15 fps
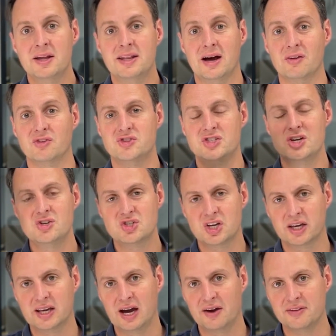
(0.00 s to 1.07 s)
Now, do
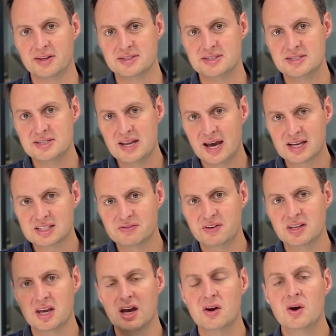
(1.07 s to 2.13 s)
check out this next
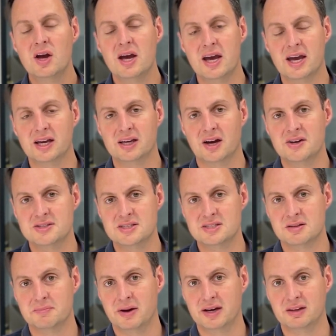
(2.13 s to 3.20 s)
video. It goes
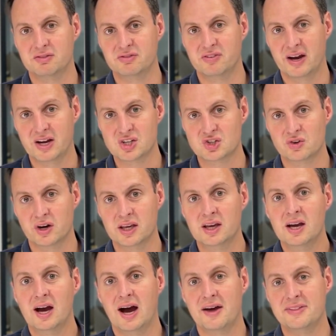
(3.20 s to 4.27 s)
into manufacturing
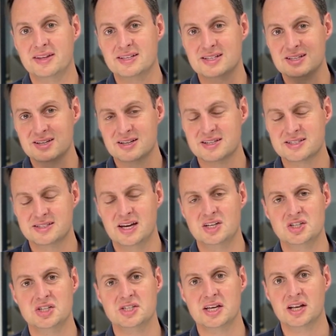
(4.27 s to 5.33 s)
and these last
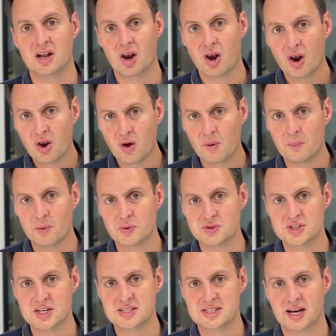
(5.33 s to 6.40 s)
stages in a lot more
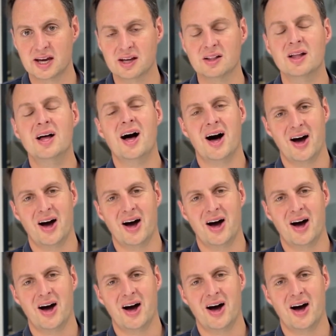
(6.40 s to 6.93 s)
detail.